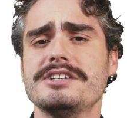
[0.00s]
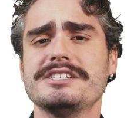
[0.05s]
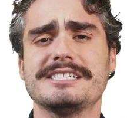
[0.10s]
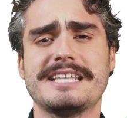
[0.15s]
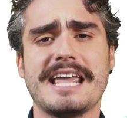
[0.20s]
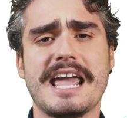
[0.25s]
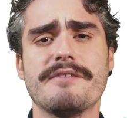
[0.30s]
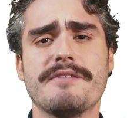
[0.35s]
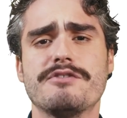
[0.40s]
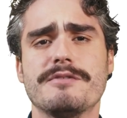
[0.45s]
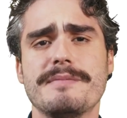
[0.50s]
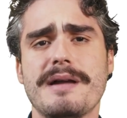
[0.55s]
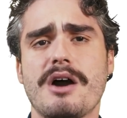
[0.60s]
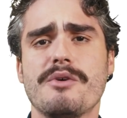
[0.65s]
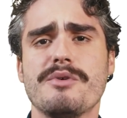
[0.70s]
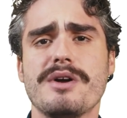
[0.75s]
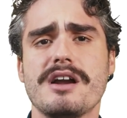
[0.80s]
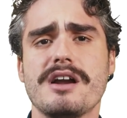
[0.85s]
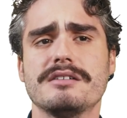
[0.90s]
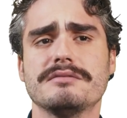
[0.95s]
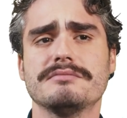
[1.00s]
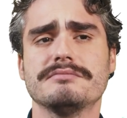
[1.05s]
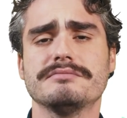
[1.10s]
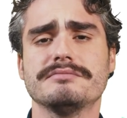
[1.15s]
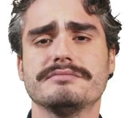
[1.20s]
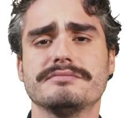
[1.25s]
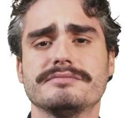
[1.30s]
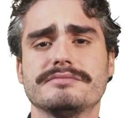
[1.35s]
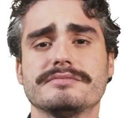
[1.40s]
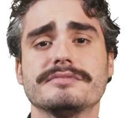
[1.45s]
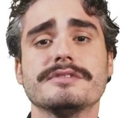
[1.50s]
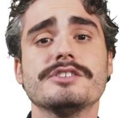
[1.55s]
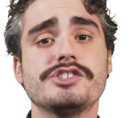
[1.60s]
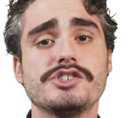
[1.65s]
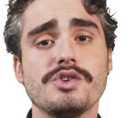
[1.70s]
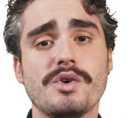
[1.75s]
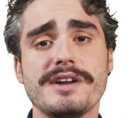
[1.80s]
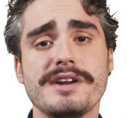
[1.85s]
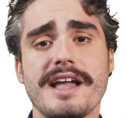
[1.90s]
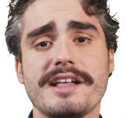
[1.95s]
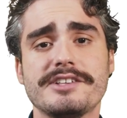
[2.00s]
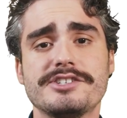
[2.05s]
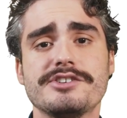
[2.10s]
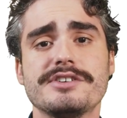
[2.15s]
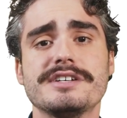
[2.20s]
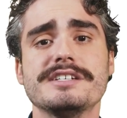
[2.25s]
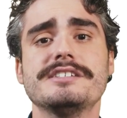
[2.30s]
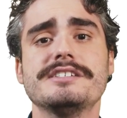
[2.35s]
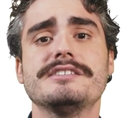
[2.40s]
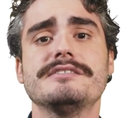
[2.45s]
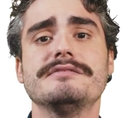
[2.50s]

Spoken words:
scan for malware? The short answer is